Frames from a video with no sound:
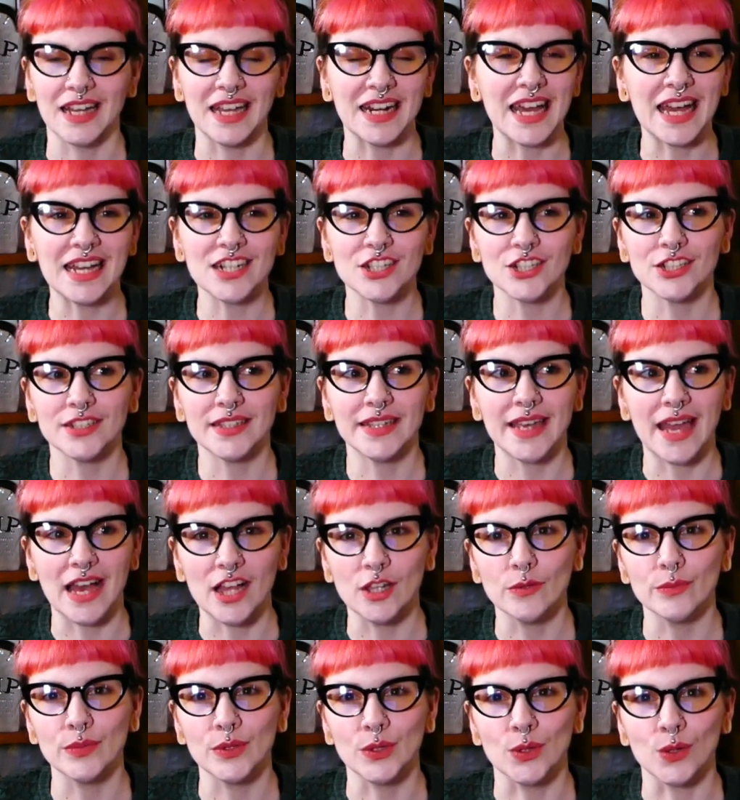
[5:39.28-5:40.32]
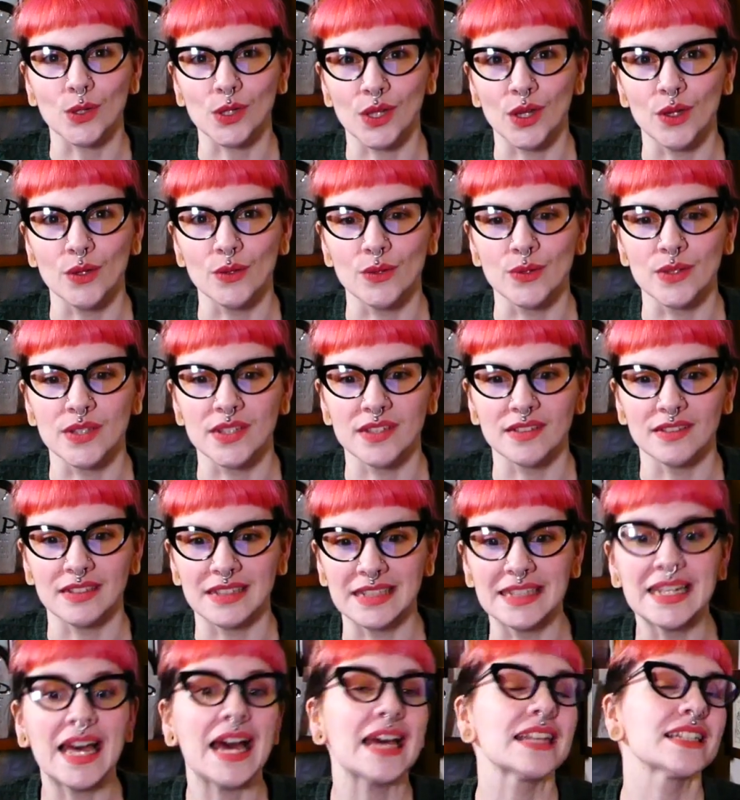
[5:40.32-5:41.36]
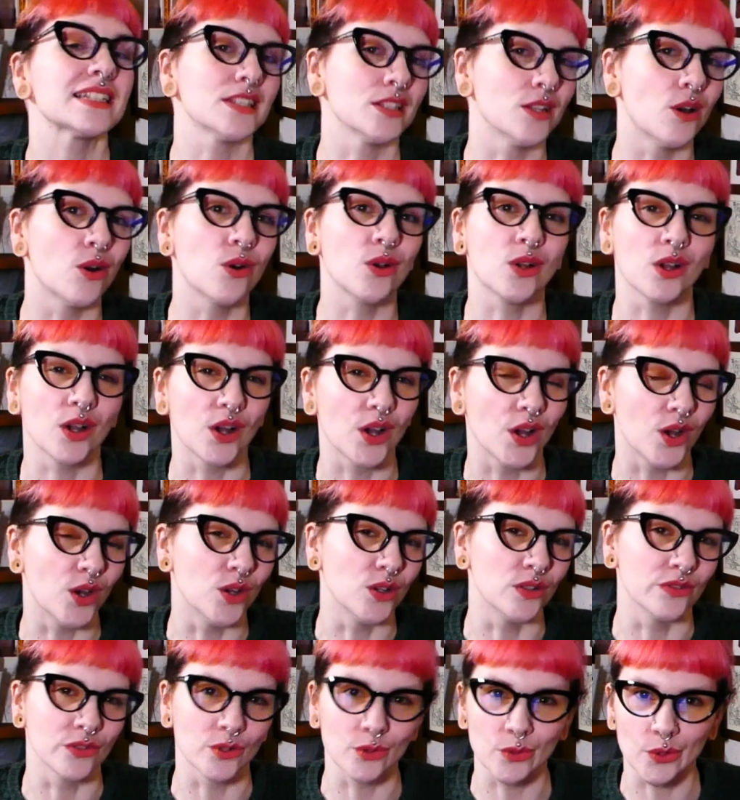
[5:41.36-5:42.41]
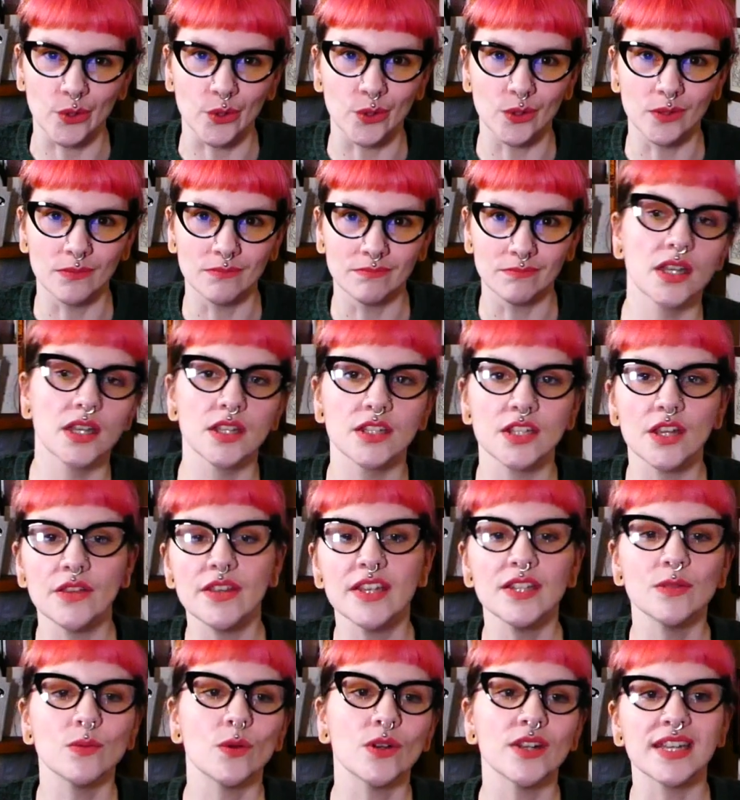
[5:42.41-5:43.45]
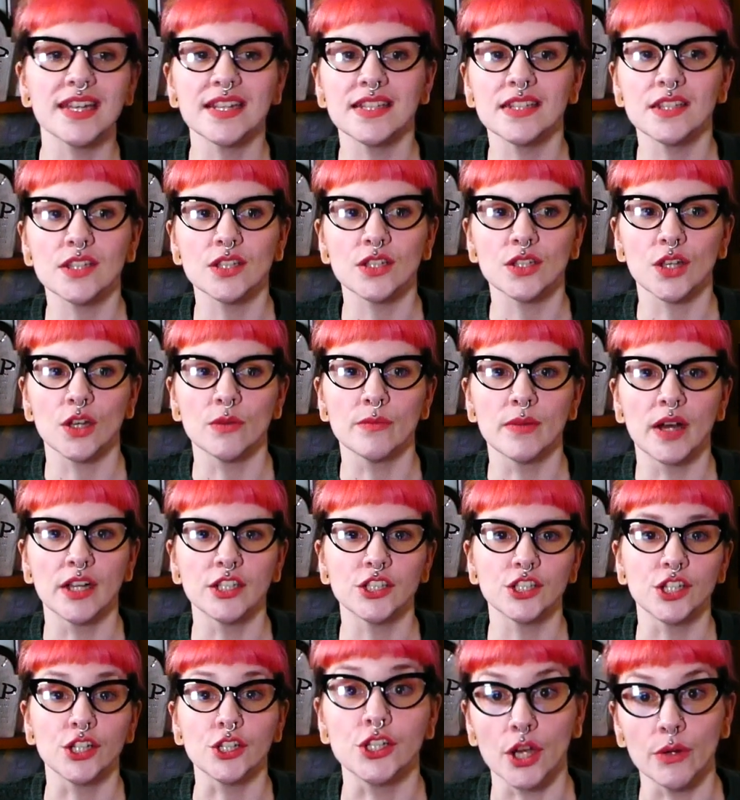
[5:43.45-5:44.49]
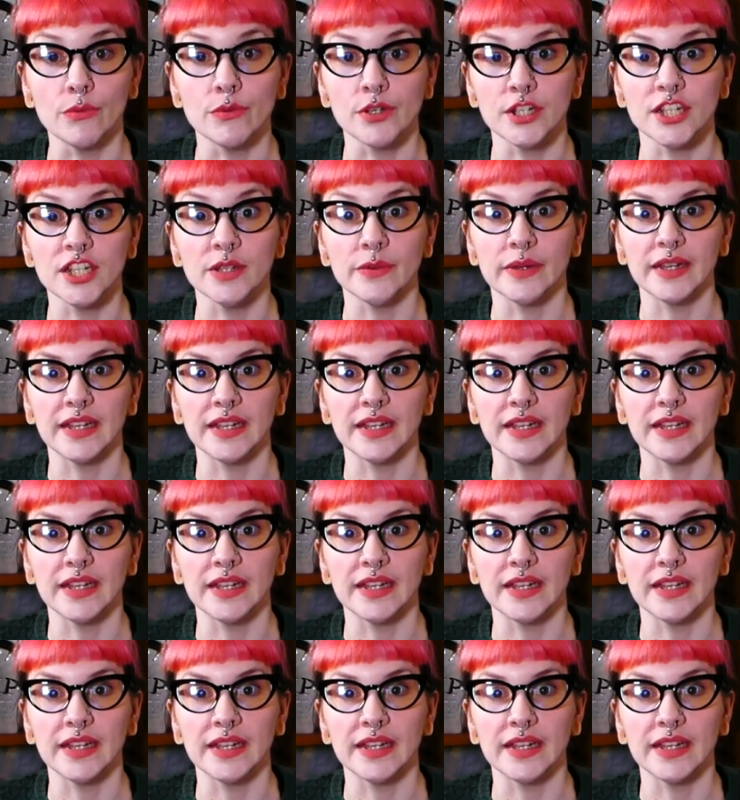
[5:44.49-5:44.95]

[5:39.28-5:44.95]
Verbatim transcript: and actually help your clothes last longer overall. So this one isn't so much a don't do